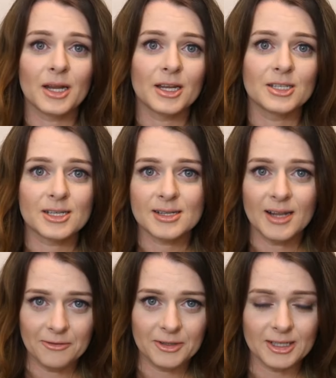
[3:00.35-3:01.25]
but I just
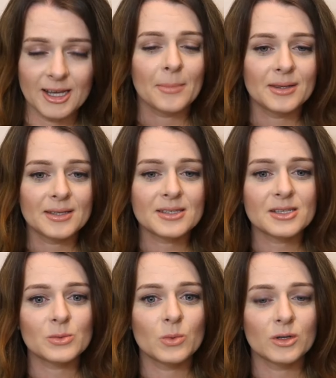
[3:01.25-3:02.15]
left it. But this
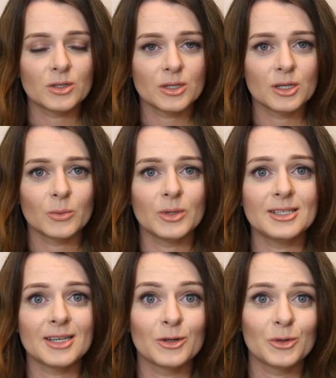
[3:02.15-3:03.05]
is what we
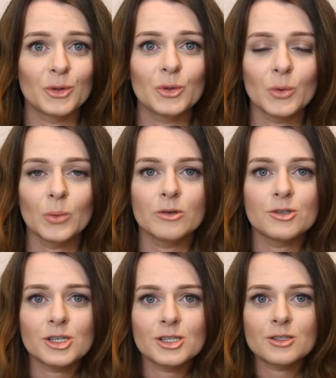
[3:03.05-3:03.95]
tend to do. We
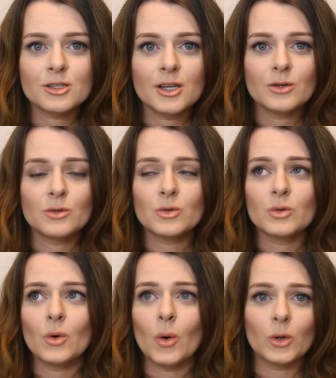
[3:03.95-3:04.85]
just tend
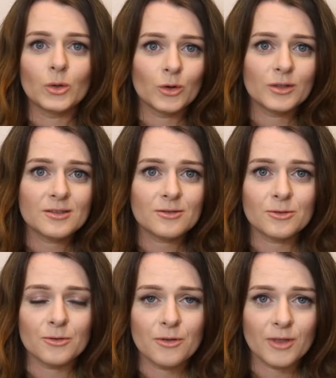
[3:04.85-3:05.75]
to hold on
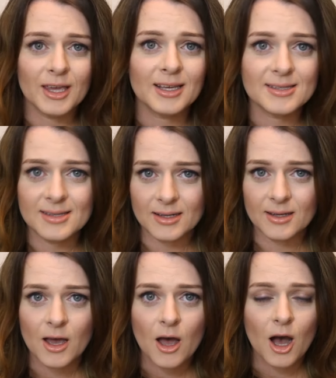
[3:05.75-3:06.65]
to things that
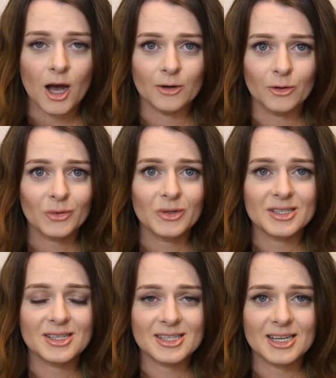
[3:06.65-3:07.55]
are not
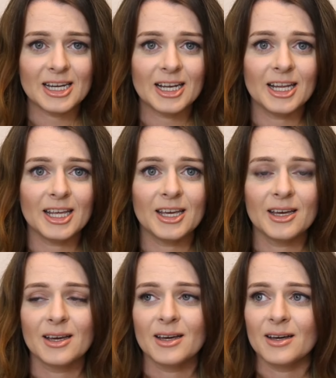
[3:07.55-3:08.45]
necessarily
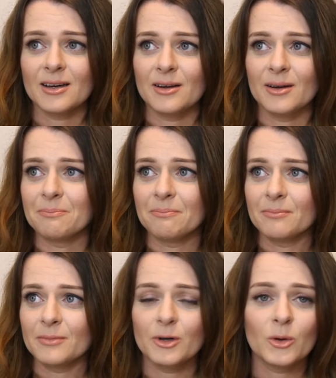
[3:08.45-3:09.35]

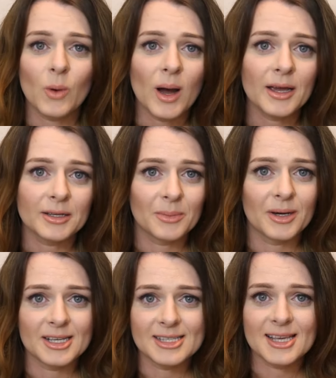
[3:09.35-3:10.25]
required by
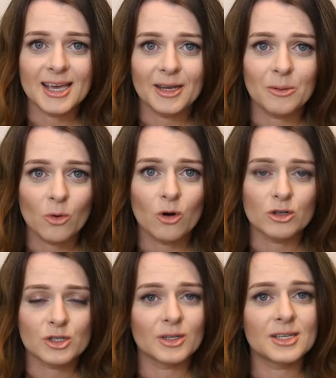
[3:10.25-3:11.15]
us anymore.
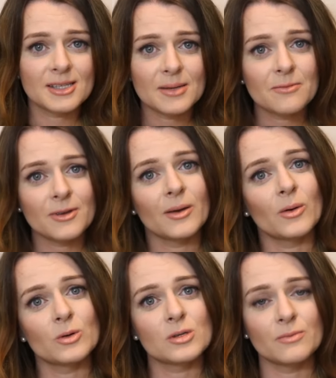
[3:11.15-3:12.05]
So the same thing
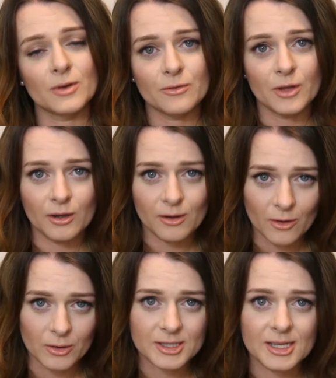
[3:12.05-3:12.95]
goes with the
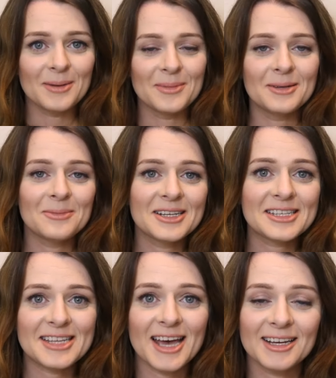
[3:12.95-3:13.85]
clothes. A
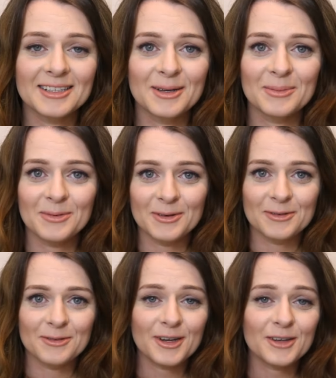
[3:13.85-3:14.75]
minimalist hack number
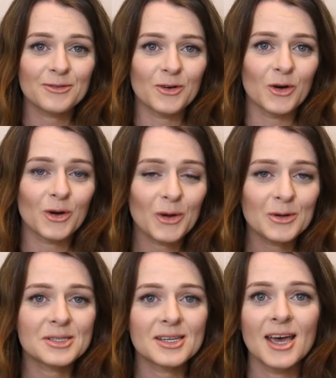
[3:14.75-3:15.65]
3 for
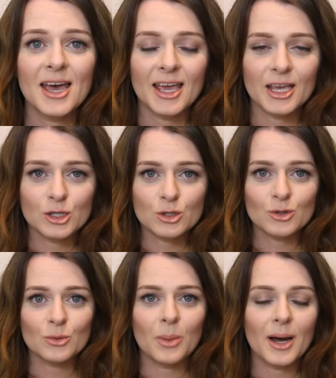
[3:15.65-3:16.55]
clothes is
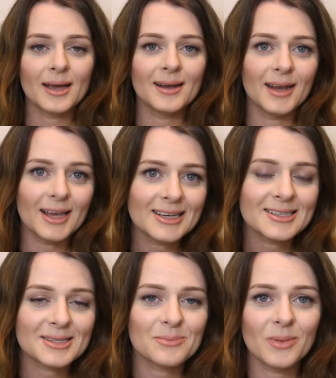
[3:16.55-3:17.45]
to buy
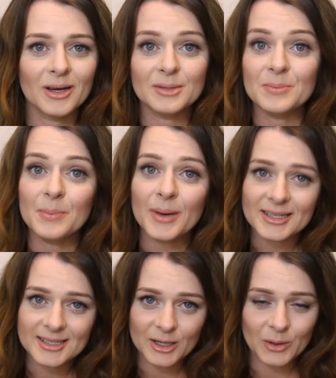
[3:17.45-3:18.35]
less but
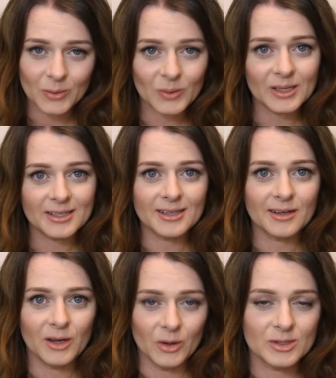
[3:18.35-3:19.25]
better quality
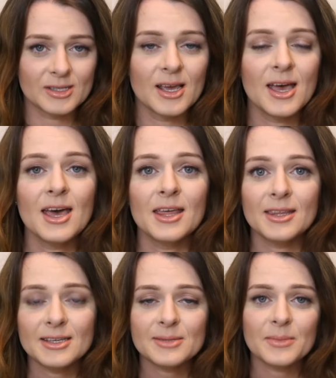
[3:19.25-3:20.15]
clothes.
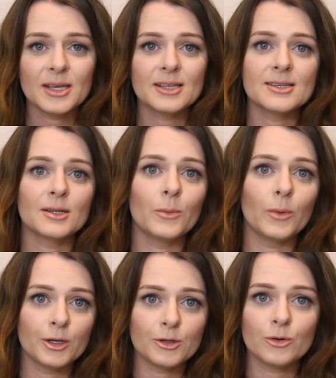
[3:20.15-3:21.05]
This means that
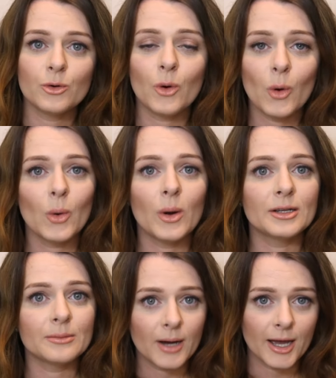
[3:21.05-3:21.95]
when you go
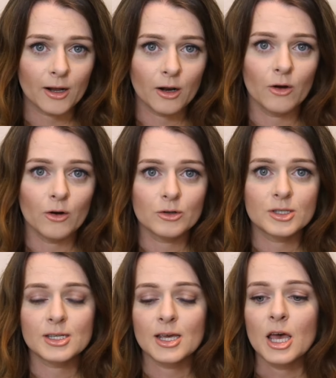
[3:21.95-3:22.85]
and buy
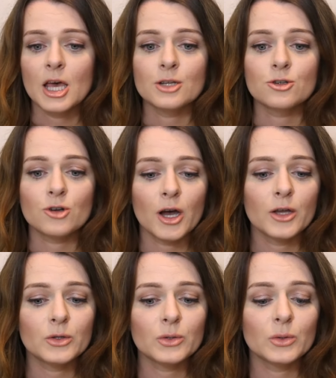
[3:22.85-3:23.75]
clothes, try
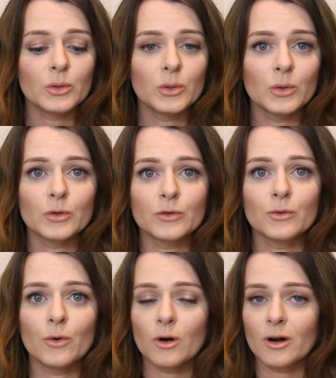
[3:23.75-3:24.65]
to look
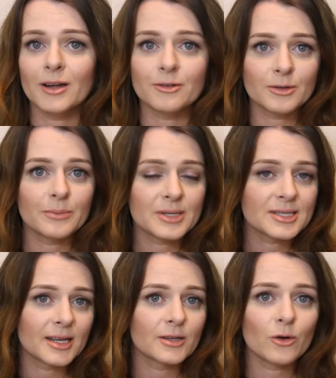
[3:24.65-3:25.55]
for
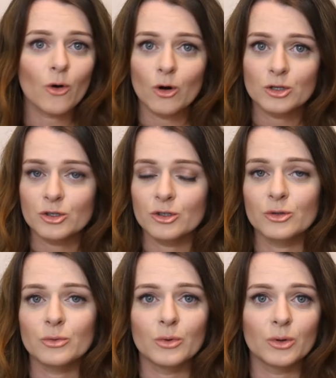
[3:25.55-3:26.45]
100% cotton
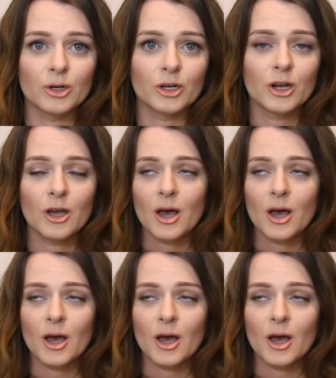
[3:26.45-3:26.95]
or